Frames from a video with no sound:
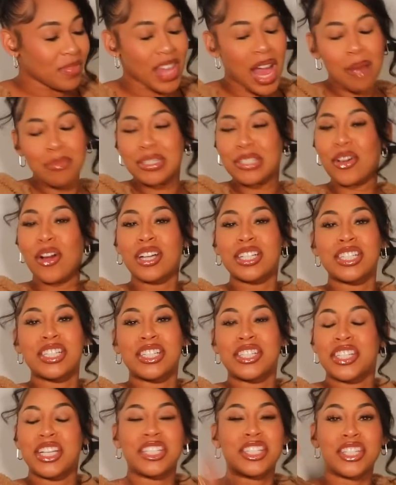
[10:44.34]
I'm sorry,
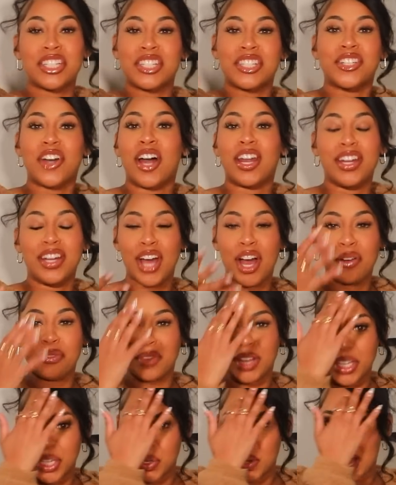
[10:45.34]
it's just not
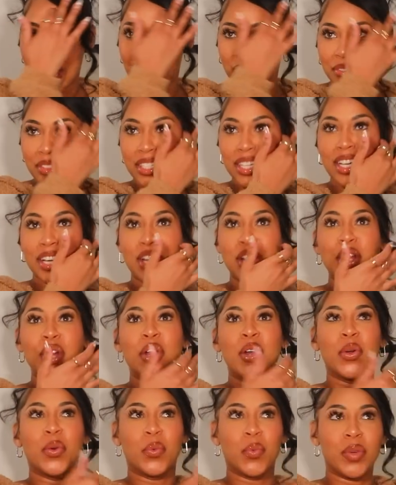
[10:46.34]
enough. Like, you have to
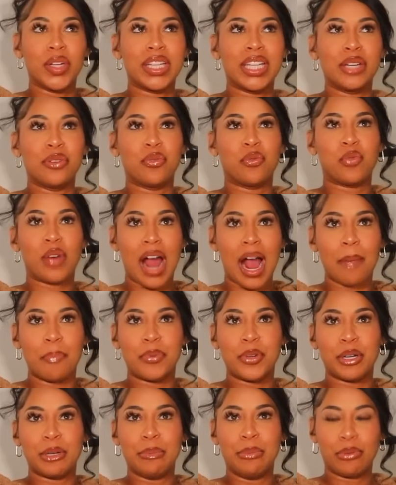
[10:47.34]
really
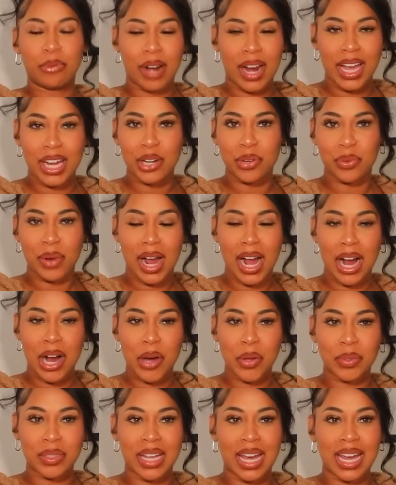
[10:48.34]
wrap your brain
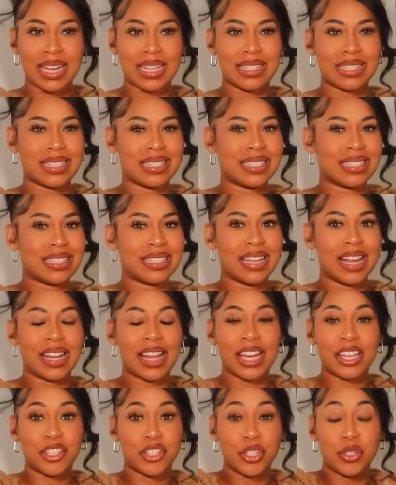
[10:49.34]
around, like
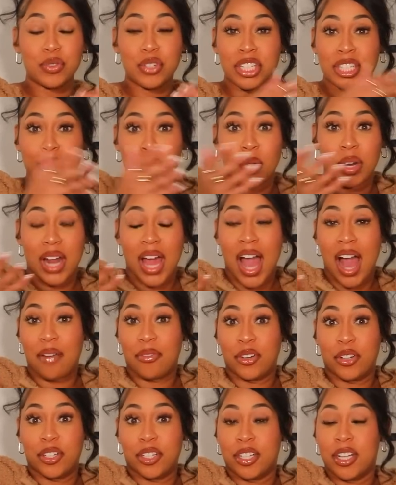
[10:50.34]
do you just want to
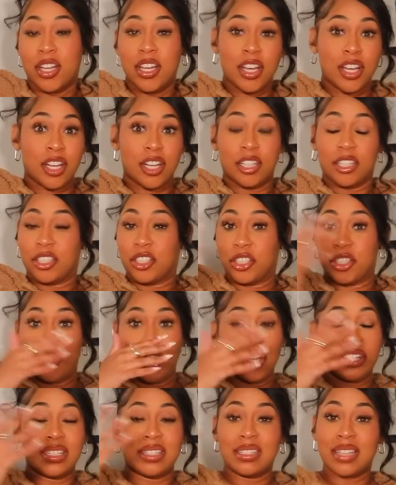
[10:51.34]
have
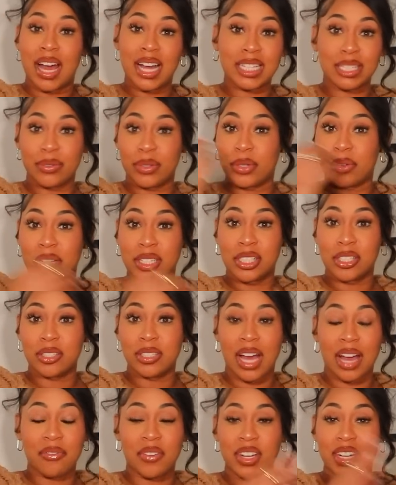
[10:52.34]
good sex for the rest of your
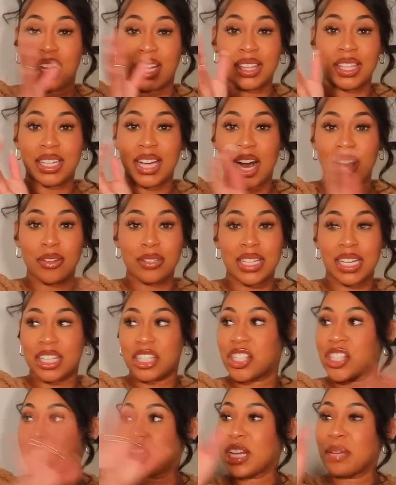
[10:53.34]
life and nothing else? Like a
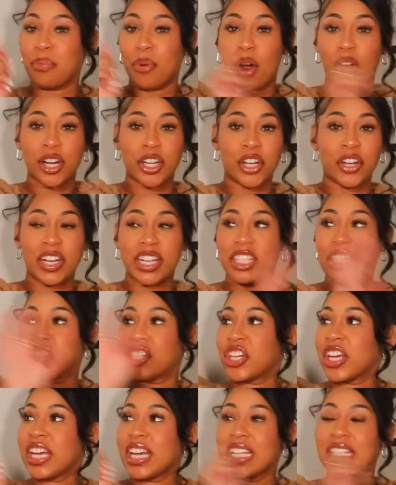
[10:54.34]
shitty partner, he
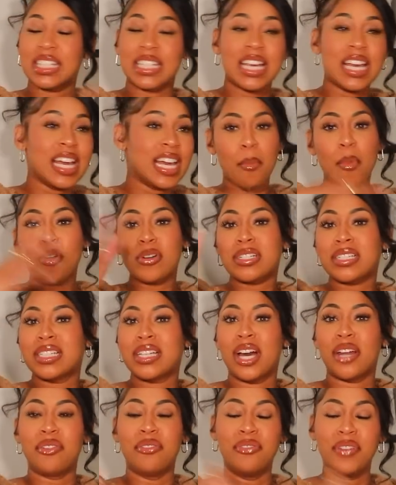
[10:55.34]
cheats,
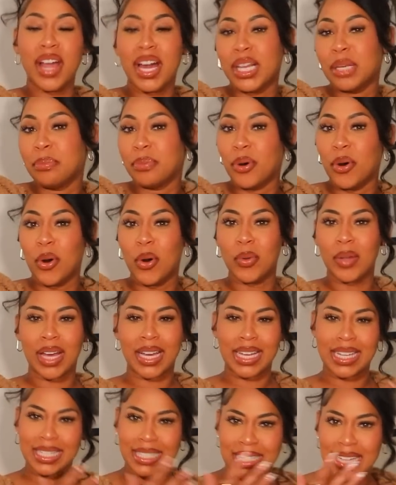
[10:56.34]
emotionally unavailable,
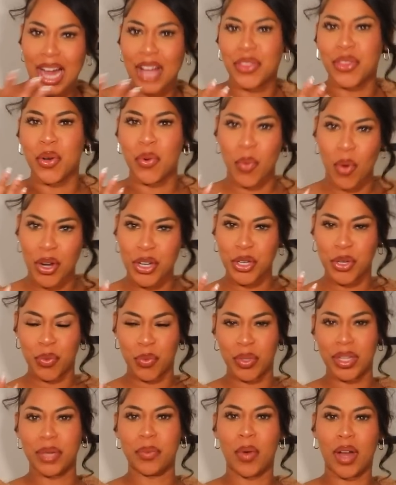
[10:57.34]
like he's not the one you
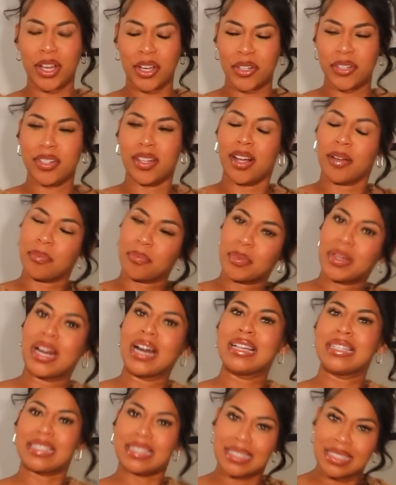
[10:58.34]
really want your,
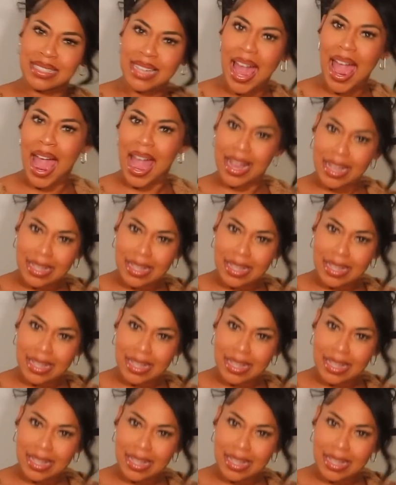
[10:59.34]
cause sex,